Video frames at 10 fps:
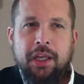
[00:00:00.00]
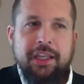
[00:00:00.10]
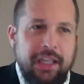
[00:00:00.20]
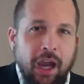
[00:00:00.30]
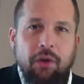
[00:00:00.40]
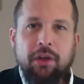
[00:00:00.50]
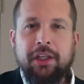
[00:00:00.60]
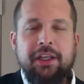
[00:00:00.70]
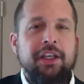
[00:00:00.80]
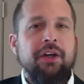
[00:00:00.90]
Currently
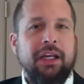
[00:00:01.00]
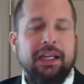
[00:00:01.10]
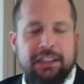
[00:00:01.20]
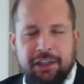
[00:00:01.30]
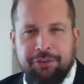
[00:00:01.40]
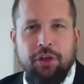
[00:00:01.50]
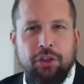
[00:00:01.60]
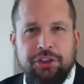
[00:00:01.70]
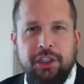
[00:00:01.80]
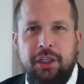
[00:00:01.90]
here at Get Life
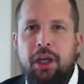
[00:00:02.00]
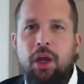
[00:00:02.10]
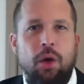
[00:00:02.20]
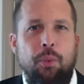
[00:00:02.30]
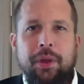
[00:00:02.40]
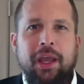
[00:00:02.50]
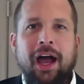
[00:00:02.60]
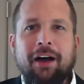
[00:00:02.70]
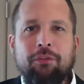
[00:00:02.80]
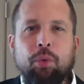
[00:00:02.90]
Coaching, we
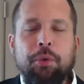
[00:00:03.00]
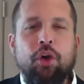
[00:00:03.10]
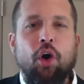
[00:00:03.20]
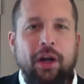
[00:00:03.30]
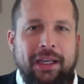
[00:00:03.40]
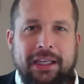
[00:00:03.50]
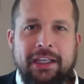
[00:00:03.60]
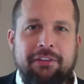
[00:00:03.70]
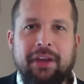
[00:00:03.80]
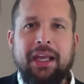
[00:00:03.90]
have what we call our
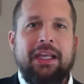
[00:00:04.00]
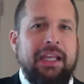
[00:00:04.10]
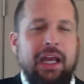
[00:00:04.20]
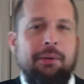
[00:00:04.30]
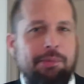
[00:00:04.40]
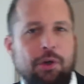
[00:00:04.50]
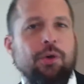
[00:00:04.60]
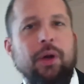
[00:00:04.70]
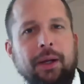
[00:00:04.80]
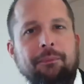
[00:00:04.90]
Give and Get
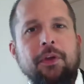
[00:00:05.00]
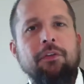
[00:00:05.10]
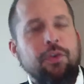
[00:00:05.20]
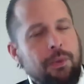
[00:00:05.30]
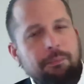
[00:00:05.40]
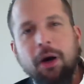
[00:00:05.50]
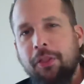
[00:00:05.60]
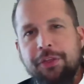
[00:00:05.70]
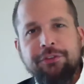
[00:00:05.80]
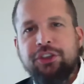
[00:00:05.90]
program for the
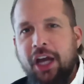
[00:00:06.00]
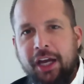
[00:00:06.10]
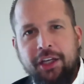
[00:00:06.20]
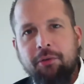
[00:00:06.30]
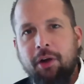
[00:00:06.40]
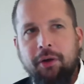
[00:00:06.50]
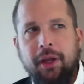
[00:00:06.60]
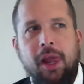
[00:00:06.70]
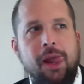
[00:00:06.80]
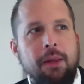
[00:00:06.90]
month of
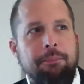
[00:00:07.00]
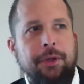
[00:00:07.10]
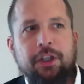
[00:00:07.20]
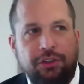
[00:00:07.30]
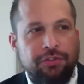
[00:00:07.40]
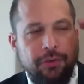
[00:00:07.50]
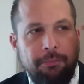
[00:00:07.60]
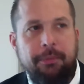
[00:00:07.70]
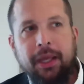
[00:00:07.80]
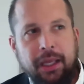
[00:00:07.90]
January. Because for
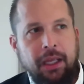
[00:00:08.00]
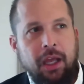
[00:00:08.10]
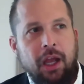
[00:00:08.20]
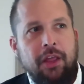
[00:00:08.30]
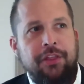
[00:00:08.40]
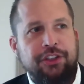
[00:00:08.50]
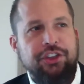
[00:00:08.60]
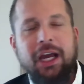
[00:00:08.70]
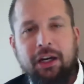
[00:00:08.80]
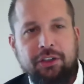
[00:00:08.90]
me, the
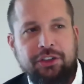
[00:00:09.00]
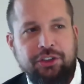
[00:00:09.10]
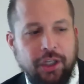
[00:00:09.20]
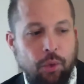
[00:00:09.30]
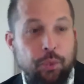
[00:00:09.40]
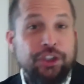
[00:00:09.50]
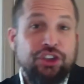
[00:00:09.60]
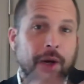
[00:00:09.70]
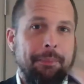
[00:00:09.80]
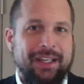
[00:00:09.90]
challenge is like we
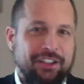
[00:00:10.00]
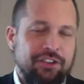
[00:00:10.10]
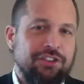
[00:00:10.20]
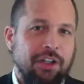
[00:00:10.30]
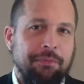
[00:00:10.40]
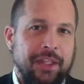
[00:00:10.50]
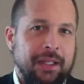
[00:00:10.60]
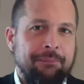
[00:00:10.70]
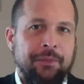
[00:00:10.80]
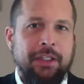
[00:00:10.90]
jump into
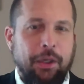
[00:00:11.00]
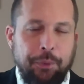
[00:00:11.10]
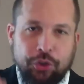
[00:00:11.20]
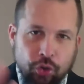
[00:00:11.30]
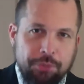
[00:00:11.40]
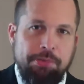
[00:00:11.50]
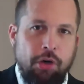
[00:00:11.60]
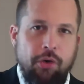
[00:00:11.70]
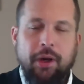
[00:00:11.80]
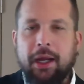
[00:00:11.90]
something, like we do a
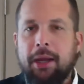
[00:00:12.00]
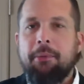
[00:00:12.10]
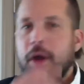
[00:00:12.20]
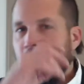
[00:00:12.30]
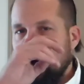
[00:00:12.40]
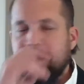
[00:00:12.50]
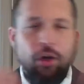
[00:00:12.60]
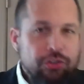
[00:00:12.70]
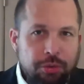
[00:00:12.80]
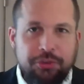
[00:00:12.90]
program, or you
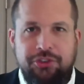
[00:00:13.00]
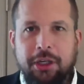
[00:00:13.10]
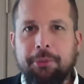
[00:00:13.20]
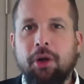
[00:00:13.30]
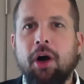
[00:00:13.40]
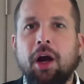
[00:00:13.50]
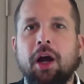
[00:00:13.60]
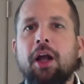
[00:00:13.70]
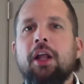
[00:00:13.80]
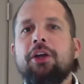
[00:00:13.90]
go to a
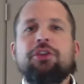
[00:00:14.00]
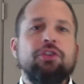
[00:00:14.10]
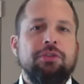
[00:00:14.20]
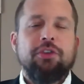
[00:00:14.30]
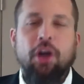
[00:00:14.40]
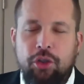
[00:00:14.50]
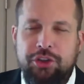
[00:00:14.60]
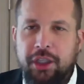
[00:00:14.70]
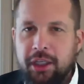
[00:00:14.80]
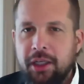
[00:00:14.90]
seminar, you do some
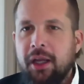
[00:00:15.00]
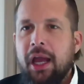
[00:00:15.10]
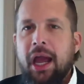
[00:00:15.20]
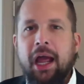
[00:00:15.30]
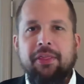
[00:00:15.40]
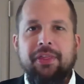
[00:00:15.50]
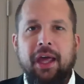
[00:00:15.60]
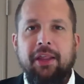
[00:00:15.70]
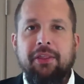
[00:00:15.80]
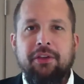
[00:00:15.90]
coaching, and
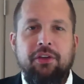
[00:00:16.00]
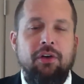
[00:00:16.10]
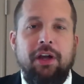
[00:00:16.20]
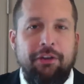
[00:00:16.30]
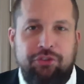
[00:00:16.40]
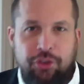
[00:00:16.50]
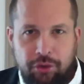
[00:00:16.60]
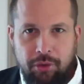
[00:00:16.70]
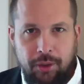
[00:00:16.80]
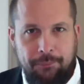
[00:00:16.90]
then you're left on
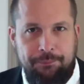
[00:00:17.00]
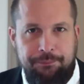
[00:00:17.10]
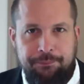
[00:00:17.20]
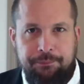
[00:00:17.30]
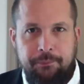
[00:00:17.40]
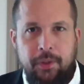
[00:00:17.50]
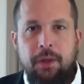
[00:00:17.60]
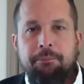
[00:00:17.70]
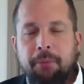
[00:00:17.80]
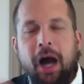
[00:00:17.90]
your own.
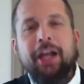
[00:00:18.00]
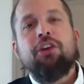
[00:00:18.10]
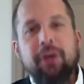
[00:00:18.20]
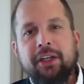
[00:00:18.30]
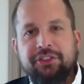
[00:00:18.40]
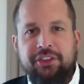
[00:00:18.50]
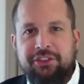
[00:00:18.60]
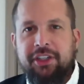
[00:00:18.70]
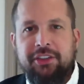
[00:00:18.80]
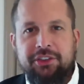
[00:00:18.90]
My greatest
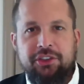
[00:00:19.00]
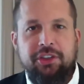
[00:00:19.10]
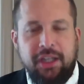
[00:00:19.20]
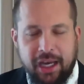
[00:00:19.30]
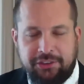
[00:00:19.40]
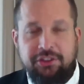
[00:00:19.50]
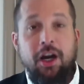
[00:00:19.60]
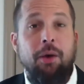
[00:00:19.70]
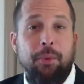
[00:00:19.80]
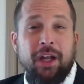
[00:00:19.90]
successes has
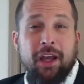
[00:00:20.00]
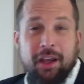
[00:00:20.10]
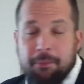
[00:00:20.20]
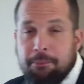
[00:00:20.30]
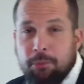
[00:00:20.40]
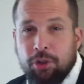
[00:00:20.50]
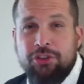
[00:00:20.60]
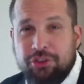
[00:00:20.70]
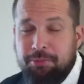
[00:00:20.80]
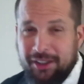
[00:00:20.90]
come when I
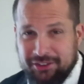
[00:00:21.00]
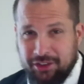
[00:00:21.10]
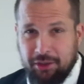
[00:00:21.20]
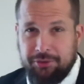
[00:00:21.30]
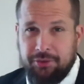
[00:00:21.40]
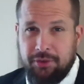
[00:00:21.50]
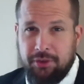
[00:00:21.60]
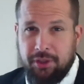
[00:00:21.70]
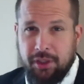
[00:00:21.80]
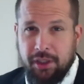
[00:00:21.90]
immerse myself
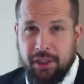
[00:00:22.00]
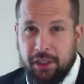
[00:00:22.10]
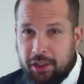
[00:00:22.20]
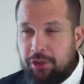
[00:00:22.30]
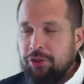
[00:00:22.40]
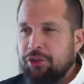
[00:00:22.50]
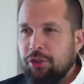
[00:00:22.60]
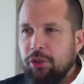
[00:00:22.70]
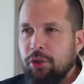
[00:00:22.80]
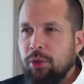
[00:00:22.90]

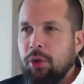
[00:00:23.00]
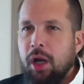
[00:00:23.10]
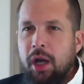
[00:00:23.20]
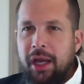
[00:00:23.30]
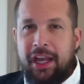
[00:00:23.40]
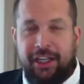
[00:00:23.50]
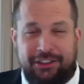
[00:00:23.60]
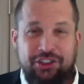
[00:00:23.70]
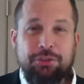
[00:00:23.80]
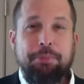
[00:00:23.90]
into an
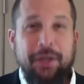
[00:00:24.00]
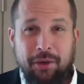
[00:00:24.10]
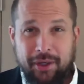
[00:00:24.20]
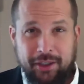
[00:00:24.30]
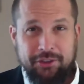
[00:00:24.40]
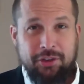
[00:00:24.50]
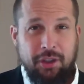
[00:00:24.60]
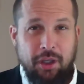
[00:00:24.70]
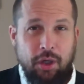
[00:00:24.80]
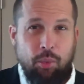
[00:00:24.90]
experience,
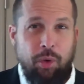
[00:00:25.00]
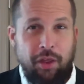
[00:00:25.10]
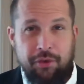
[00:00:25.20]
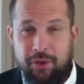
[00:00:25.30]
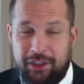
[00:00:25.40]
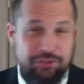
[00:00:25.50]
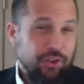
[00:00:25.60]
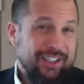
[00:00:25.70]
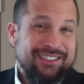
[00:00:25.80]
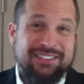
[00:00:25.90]
whether it's for
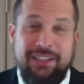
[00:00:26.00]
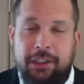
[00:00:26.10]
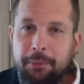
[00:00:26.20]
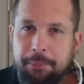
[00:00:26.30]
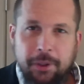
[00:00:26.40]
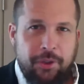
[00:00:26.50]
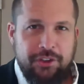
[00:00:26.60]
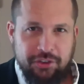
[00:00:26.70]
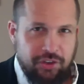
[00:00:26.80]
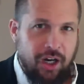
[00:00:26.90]
extended
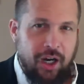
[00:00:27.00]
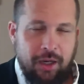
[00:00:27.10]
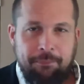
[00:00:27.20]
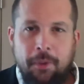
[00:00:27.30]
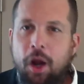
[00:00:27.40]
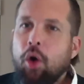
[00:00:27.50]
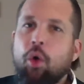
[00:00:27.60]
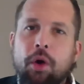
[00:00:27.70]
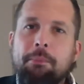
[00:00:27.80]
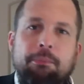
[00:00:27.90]
periods of time
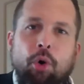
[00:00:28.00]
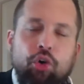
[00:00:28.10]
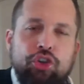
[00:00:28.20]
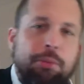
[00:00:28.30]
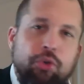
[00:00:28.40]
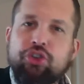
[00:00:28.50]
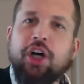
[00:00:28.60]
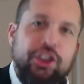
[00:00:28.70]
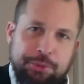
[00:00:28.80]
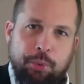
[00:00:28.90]
or multiple
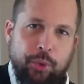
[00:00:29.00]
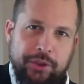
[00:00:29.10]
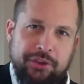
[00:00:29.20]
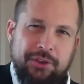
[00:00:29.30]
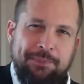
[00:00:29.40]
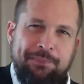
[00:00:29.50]
touch points.